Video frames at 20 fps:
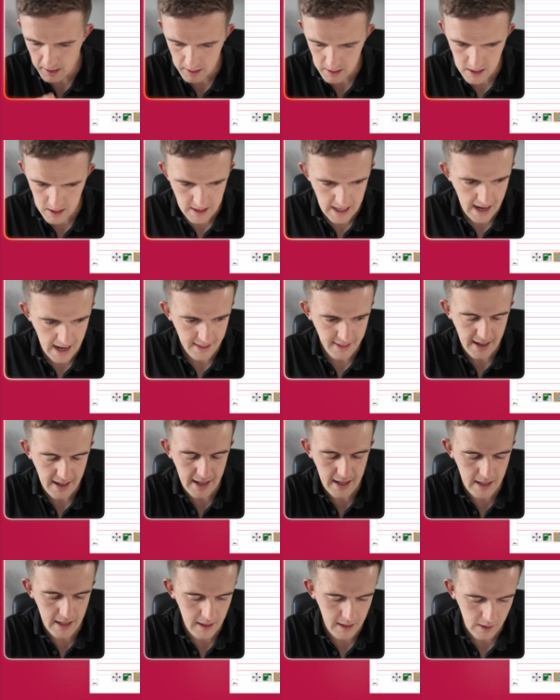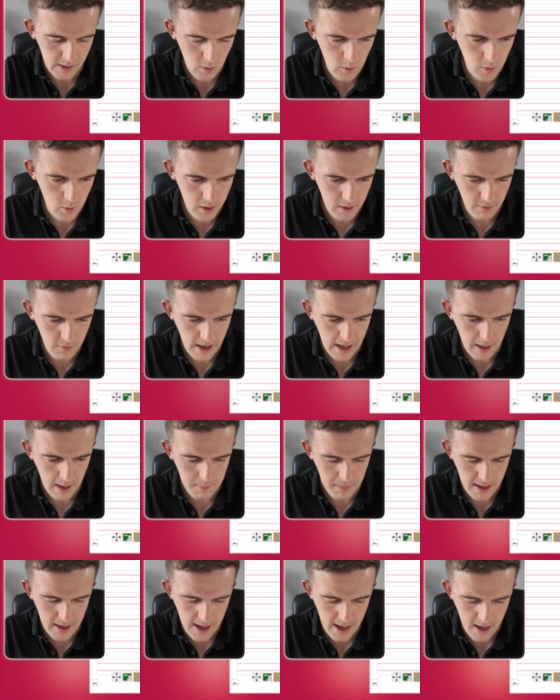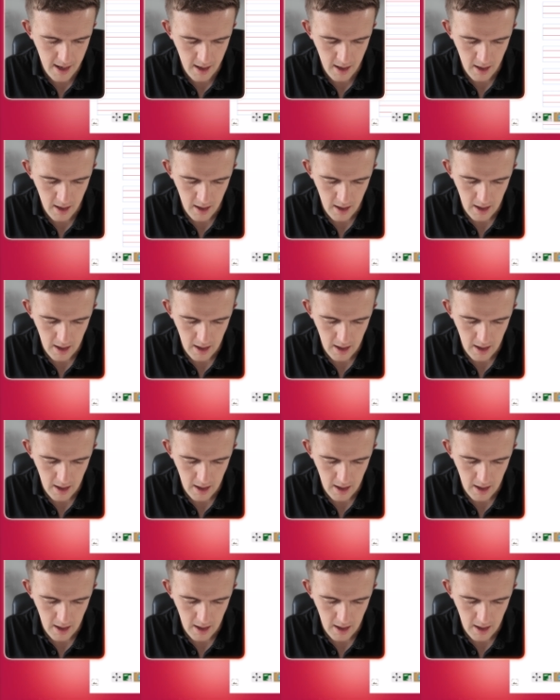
Just add that in in the corner right up there.